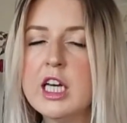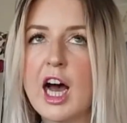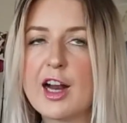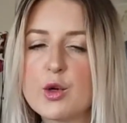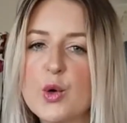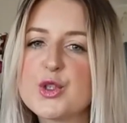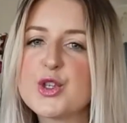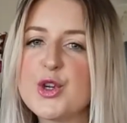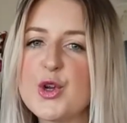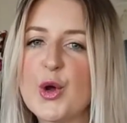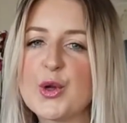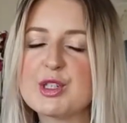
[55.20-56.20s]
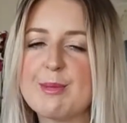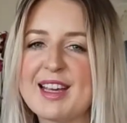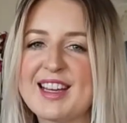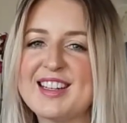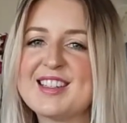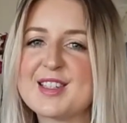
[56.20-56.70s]
I'd caution you not to
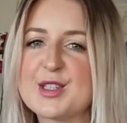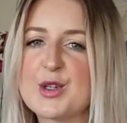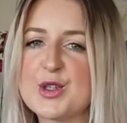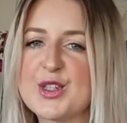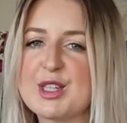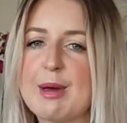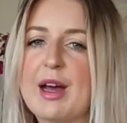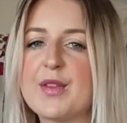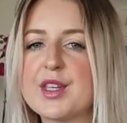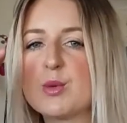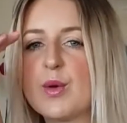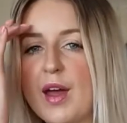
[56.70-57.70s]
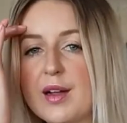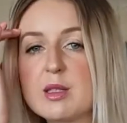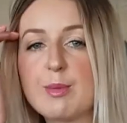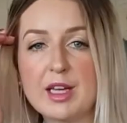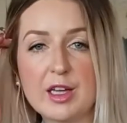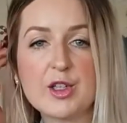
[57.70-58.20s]
make any decisions about this without
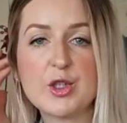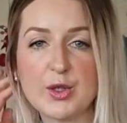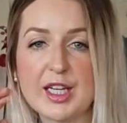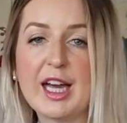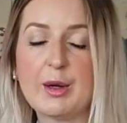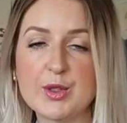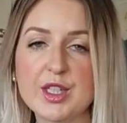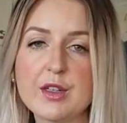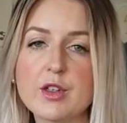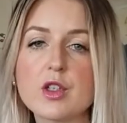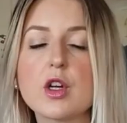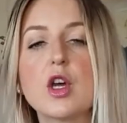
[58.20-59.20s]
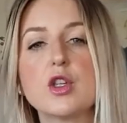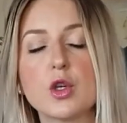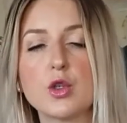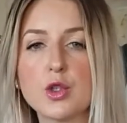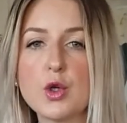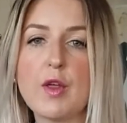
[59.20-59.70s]
speaking to your accountant, so
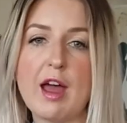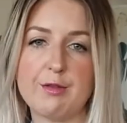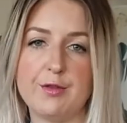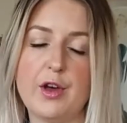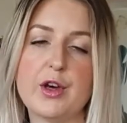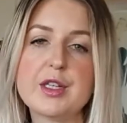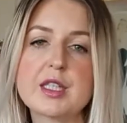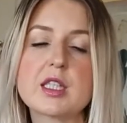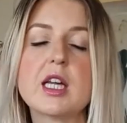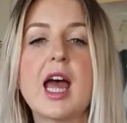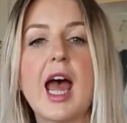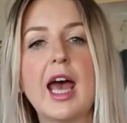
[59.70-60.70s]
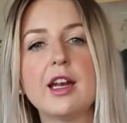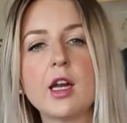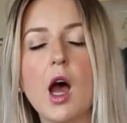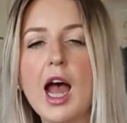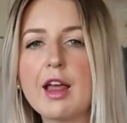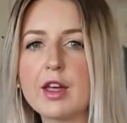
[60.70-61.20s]
do that first, and in
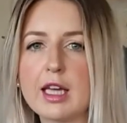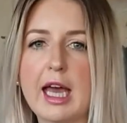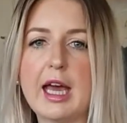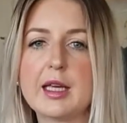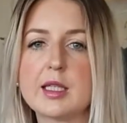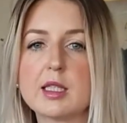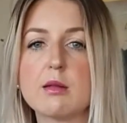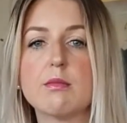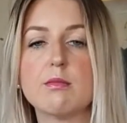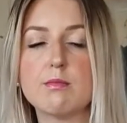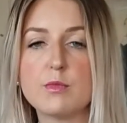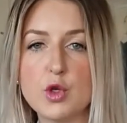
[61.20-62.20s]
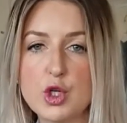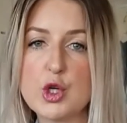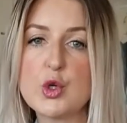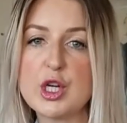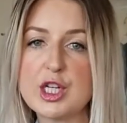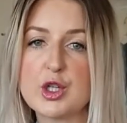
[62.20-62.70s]
either case, you
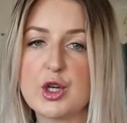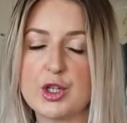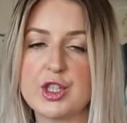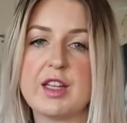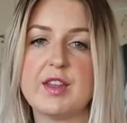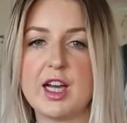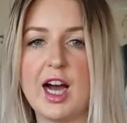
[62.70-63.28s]
do need to contact the